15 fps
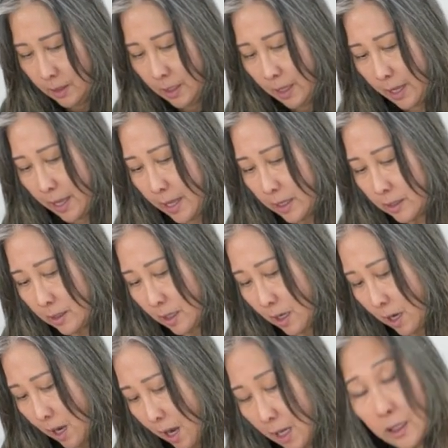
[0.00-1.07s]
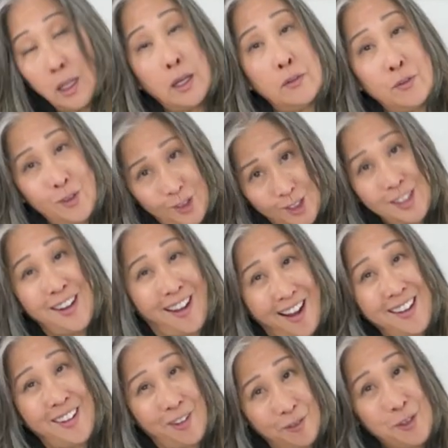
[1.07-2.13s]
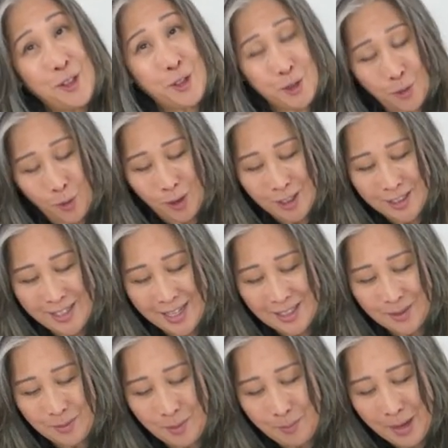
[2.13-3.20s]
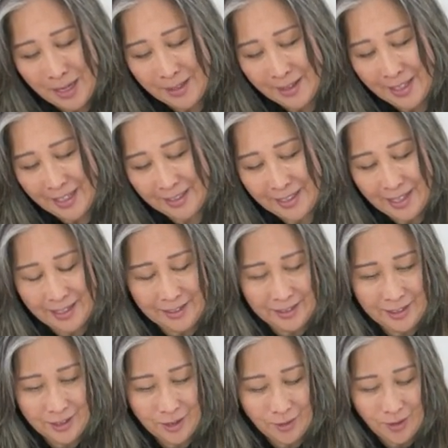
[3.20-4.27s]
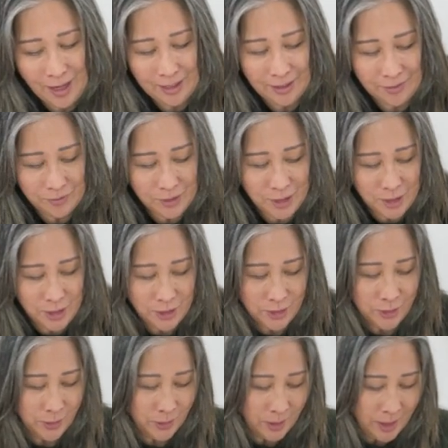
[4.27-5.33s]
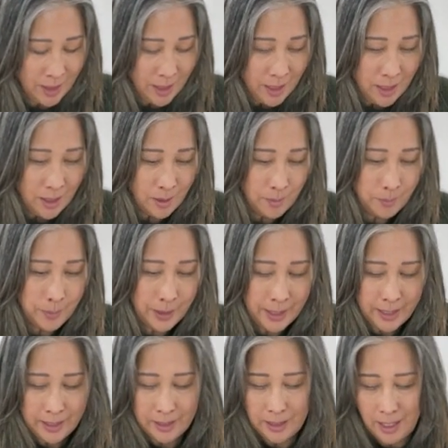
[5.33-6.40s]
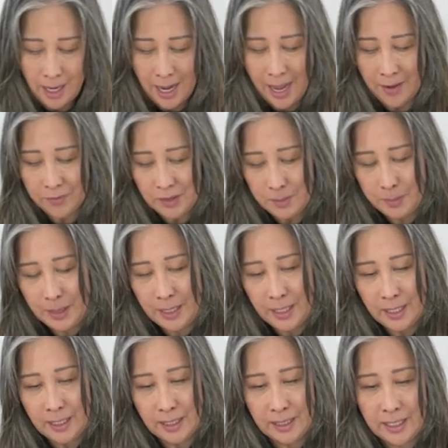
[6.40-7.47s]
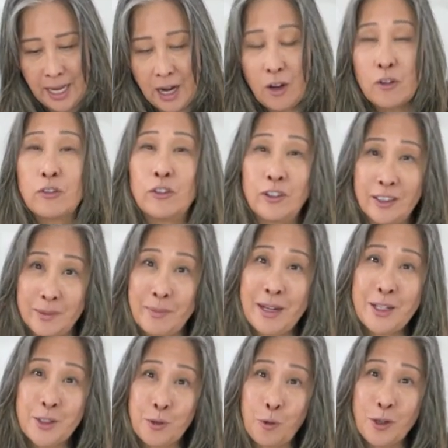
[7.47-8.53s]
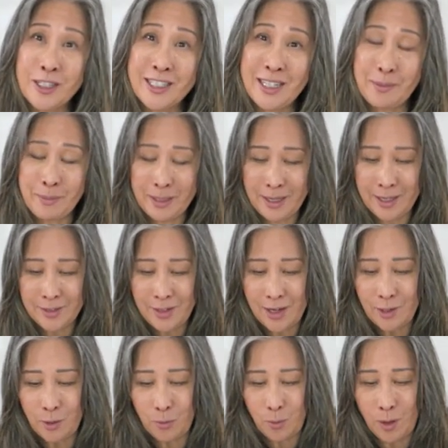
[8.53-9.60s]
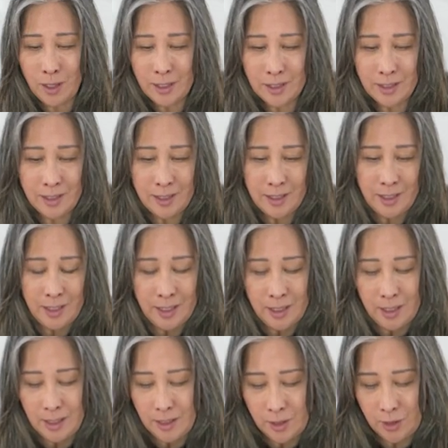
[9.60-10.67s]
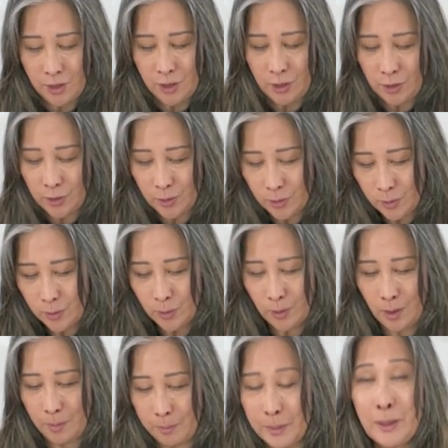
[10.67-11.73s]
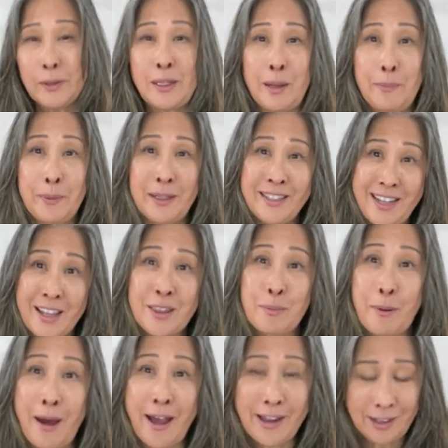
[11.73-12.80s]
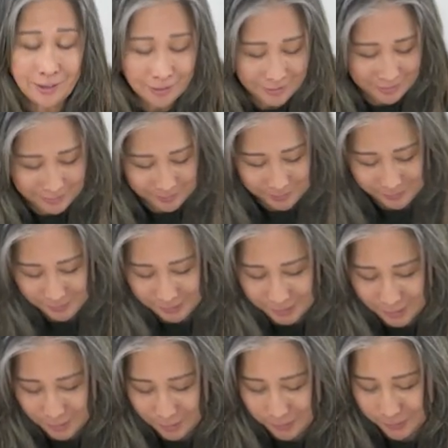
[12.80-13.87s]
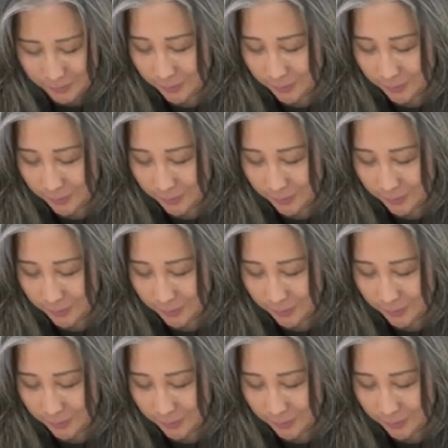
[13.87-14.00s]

And I love to source. That's the main thing that, you know, I love to do. But I have to be careful in my sourcing, because I don't want to build up a death pile. So